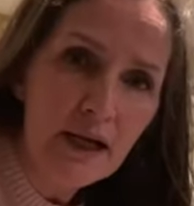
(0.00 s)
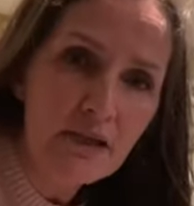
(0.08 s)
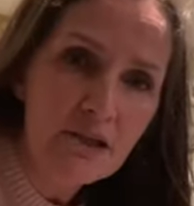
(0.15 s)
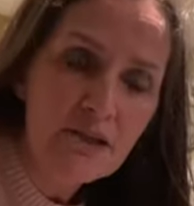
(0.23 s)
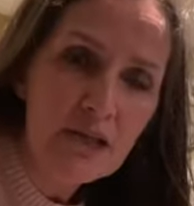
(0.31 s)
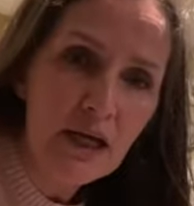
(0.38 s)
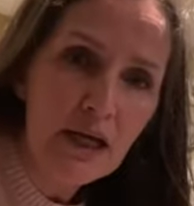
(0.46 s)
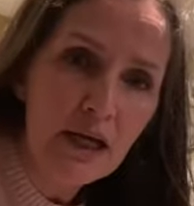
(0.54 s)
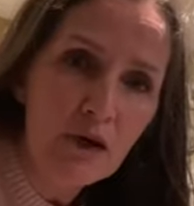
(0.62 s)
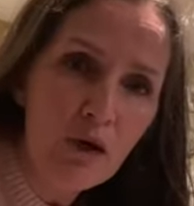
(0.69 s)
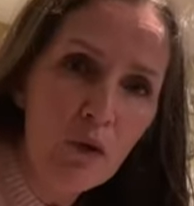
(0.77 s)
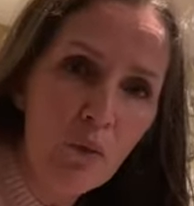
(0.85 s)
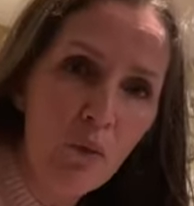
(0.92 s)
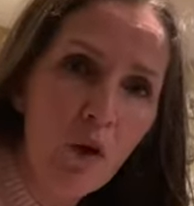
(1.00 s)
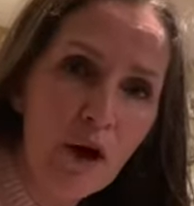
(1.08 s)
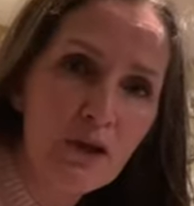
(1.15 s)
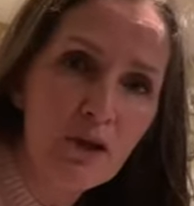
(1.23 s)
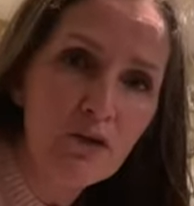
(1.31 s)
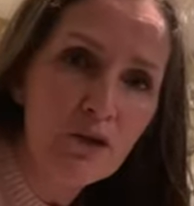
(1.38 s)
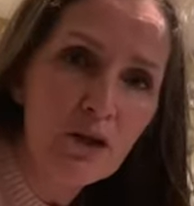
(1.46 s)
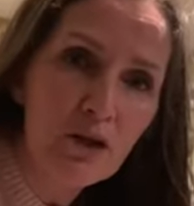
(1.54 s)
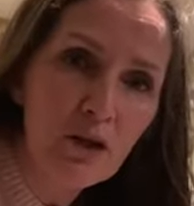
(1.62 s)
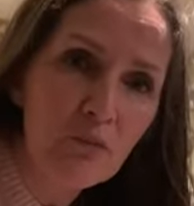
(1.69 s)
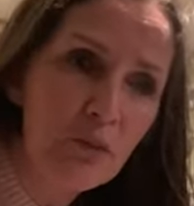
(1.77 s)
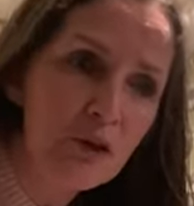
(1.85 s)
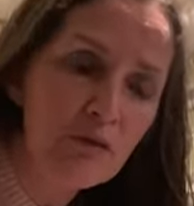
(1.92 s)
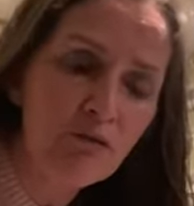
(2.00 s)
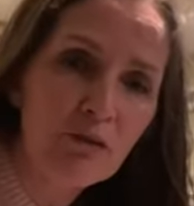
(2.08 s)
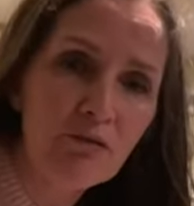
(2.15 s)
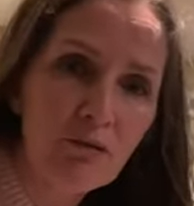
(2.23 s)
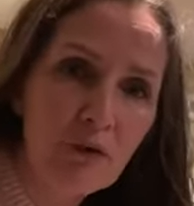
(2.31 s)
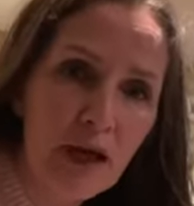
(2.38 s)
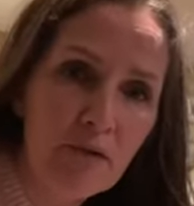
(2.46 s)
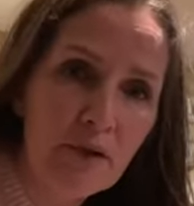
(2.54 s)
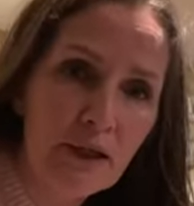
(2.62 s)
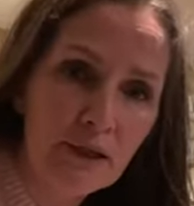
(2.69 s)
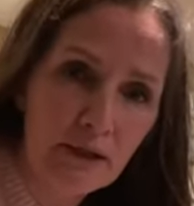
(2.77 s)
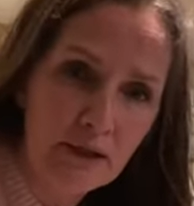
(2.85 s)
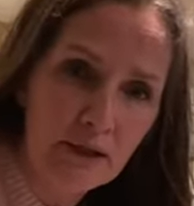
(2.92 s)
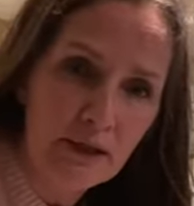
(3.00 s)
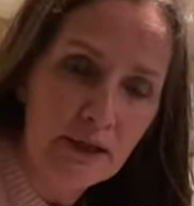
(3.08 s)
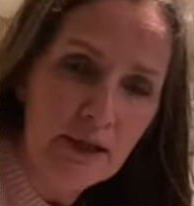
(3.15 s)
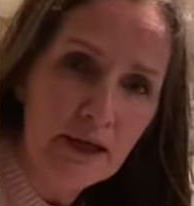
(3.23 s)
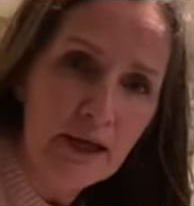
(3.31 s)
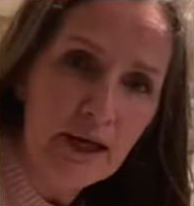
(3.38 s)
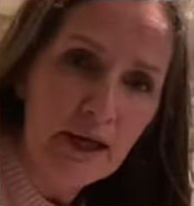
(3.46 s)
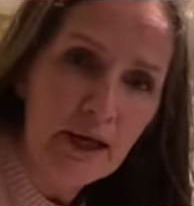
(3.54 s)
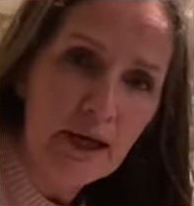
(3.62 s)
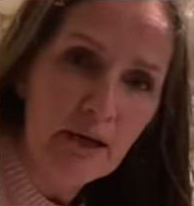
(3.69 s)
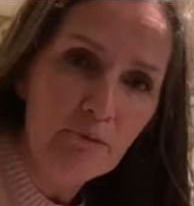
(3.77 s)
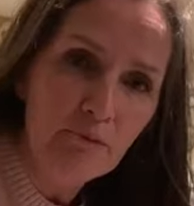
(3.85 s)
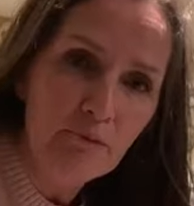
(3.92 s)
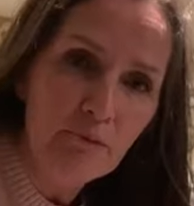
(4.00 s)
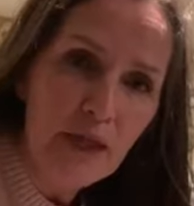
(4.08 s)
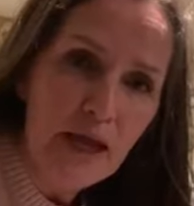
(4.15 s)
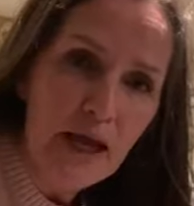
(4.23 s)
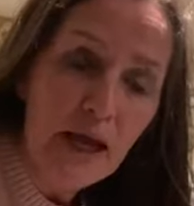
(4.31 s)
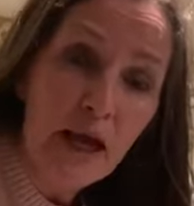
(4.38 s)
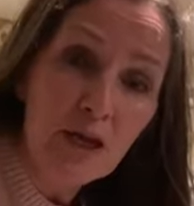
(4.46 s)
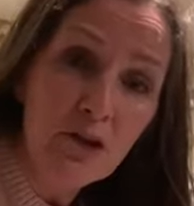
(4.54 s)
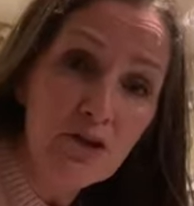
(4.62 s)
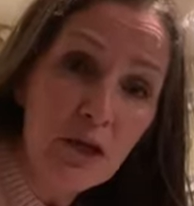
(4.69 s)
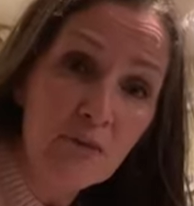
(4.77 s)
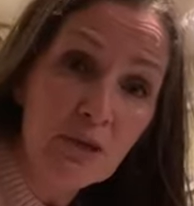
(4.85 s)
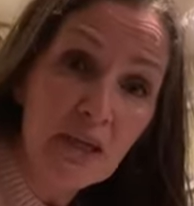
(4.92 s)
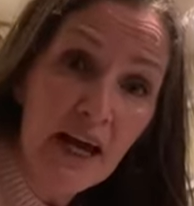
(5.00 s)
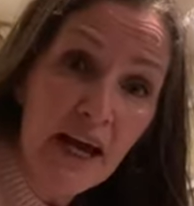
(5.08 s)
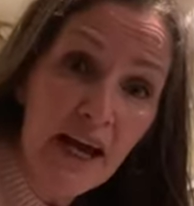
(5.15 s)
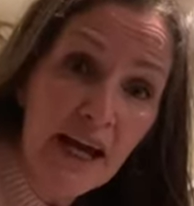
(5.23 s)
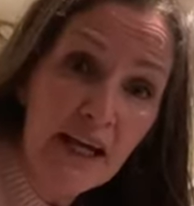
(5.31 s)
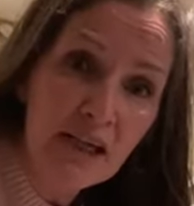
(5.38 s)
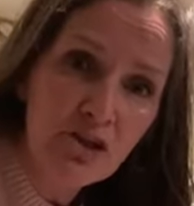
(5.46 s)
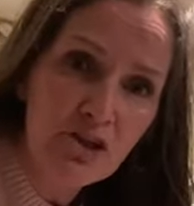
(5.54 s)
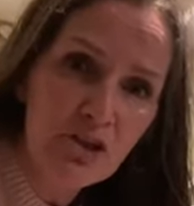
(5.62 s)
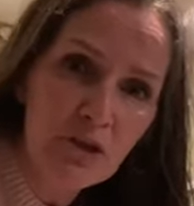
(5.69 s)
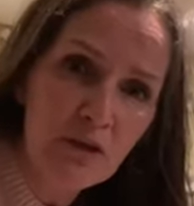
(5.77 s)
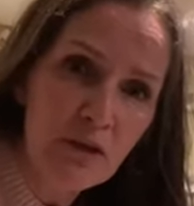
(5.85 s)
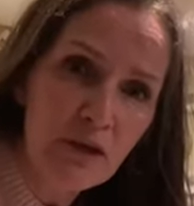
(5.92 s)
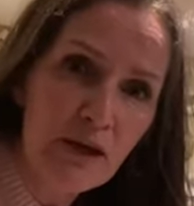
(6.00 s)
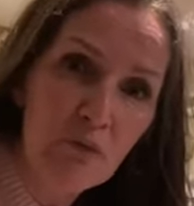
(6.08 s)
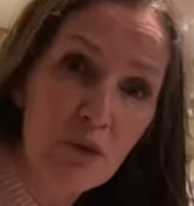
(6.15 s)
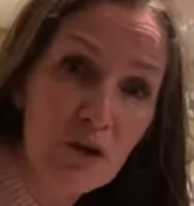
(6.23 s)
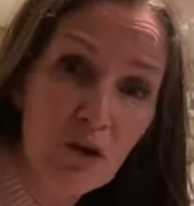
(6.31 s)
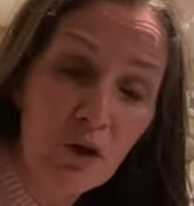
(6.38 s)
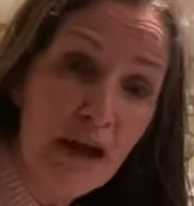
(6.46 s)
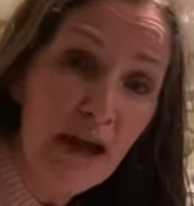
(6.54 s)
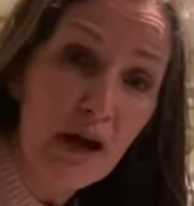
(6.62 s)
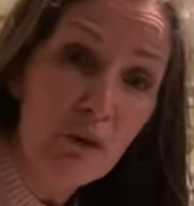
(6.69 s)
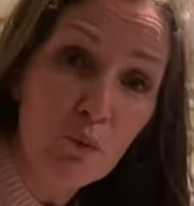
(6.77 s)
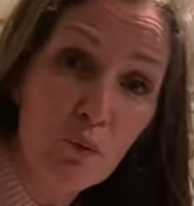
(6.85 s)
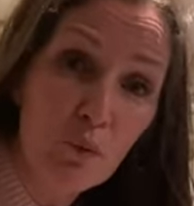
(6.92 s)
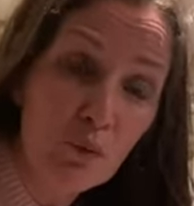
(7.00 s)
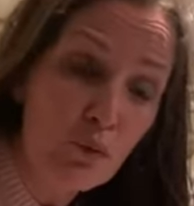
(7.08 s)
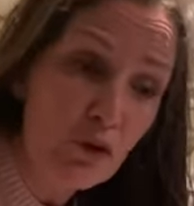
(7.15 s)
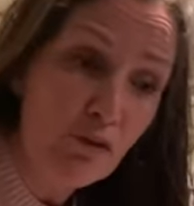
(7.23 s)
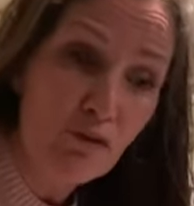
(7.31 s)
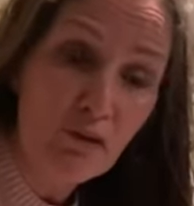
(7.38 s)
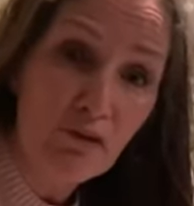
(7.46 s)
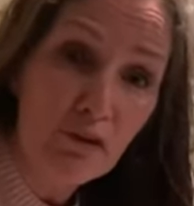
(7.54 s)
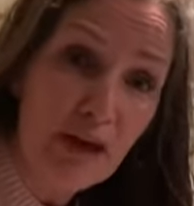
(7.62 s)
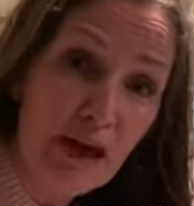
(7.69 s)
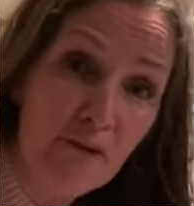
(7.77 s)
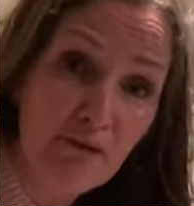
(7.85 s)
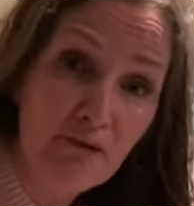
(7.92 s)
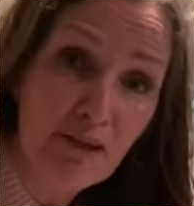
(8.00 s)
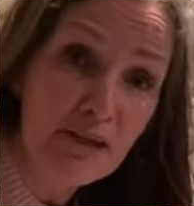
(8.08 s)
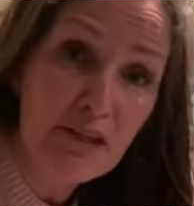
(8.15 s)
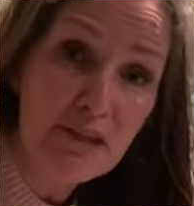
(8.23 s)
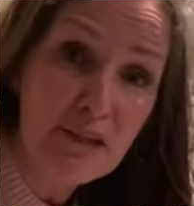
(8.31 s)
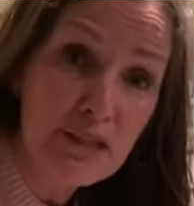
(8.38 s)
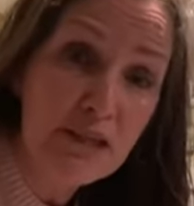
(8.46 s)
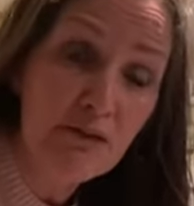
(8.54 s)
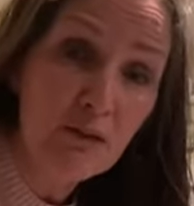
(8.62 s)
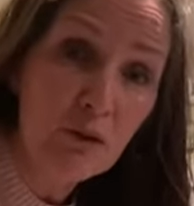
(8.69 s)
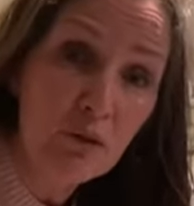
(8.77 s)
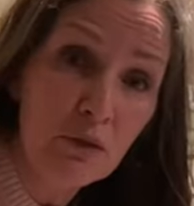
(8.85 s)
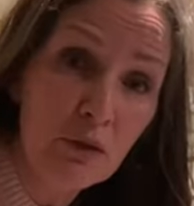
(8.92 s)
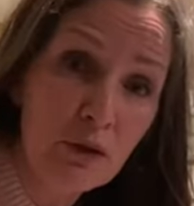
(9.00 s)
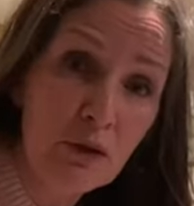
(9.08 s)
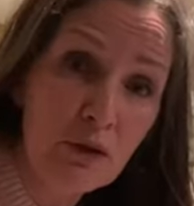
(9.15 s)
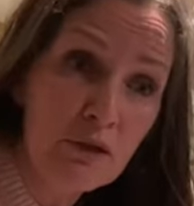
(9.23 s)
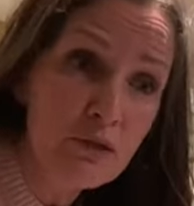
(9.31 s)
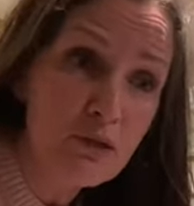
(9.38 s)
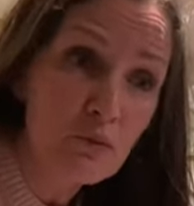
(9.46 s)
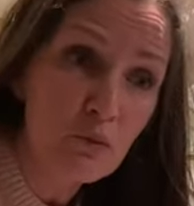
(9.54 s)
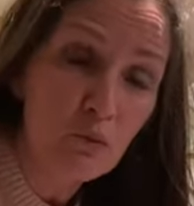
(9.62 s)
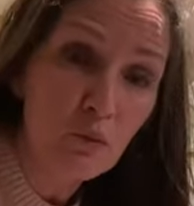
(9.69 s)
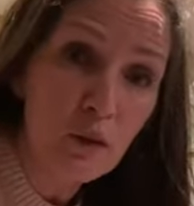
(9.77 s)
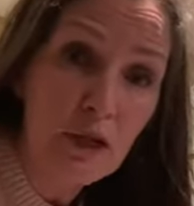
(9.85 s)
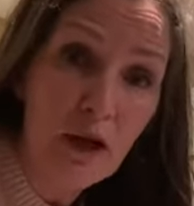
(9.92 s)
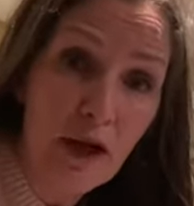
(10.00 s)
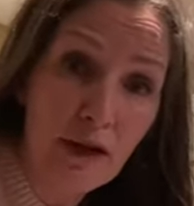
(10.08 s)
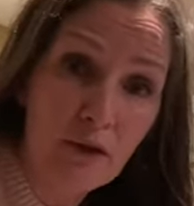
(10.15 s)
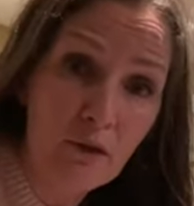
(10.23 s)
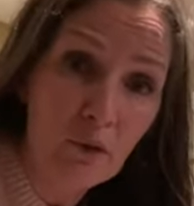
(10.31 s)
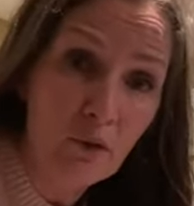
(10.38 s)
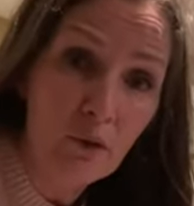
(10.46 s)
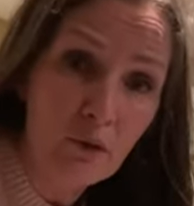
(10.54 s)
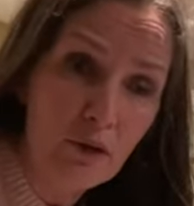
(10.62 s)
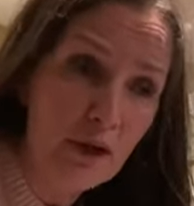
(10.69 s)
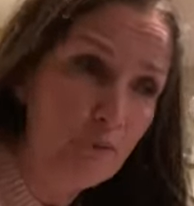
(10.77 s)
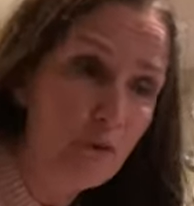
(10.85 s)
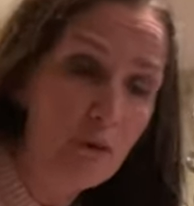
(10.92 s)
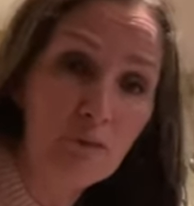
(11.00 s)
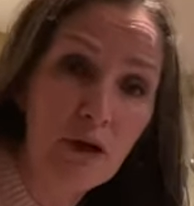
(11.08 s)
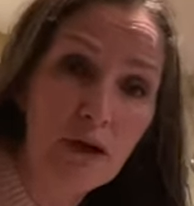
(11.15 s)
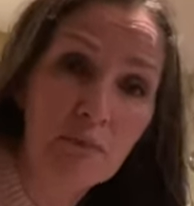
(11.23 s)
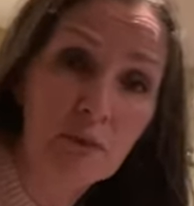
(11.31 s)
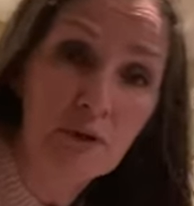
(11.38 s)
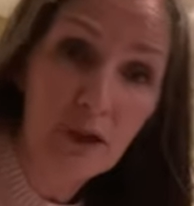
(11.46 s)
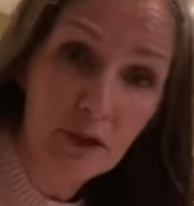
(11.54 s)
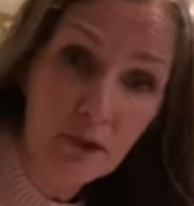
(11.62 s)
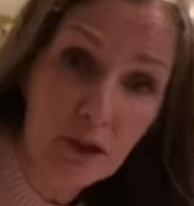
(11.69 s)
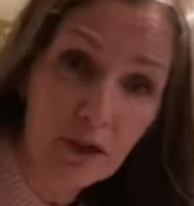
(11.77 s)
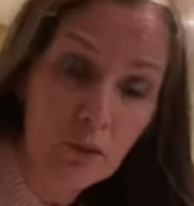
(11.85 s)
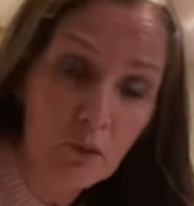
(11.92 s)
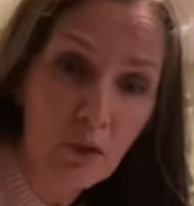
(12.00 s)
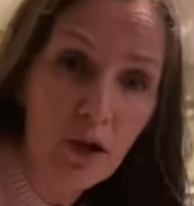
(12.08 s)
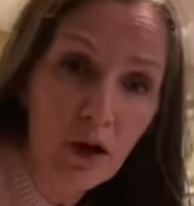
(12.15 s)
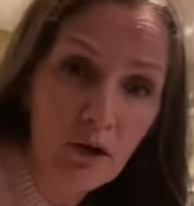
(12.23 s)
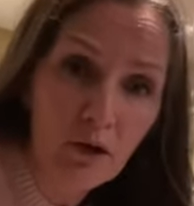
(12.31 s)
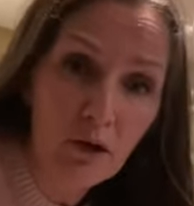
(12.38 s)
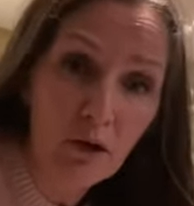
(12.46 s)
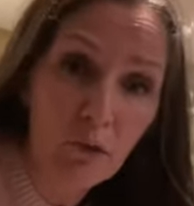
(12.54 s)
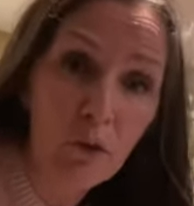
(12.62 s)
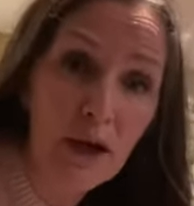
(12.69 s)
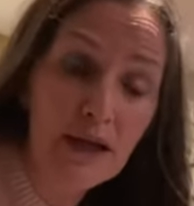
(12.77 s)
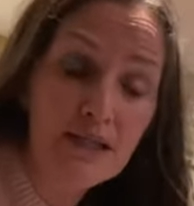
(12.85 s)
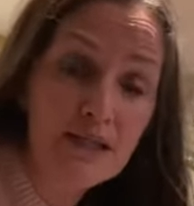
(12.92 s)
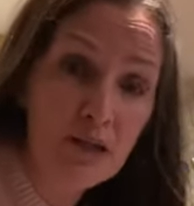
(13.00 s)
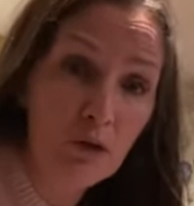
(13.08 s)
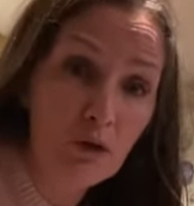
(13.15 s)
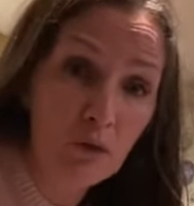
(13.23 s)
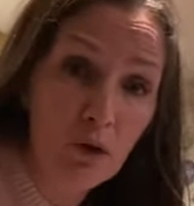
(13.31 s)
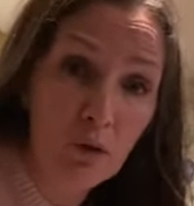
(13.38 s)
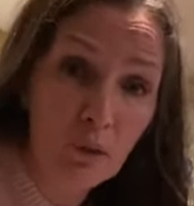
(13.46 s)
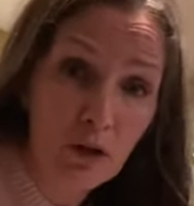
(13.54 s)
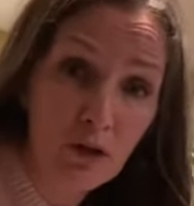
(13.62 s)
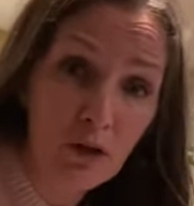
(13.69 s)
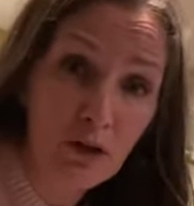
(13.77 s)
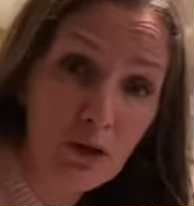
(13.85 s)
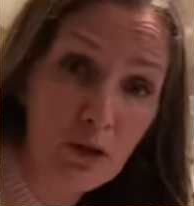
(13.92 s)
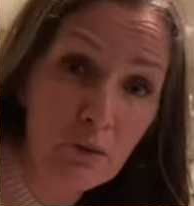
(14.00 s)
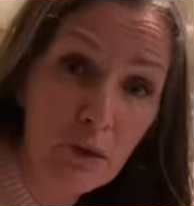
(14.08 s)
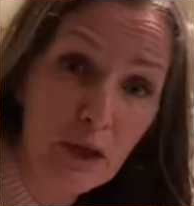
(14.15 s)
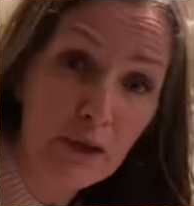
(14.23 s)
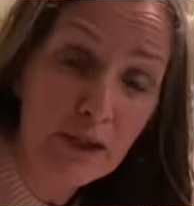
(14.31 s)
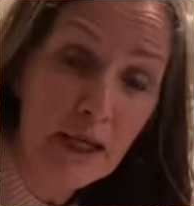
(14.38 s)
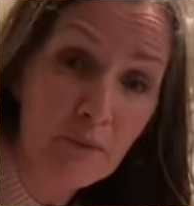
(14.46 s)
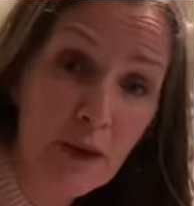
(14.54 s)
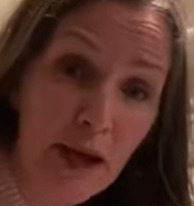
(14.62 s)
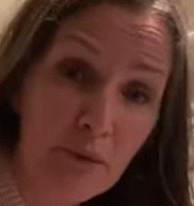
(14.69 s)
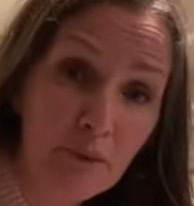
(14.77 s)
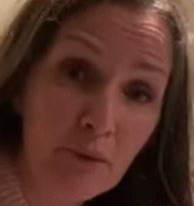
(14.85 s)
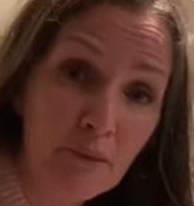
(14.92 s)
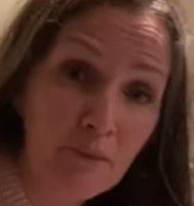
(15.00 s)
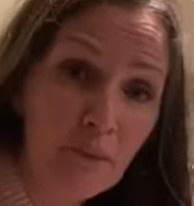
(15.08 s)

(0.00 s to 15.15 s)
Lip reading: Just say why you think you'd benefit from coming. You tell me your age, whether your fitness level. Because we're going, I'm going up and down hill and we're going a long way, so I want to know that you'll be able to keep up.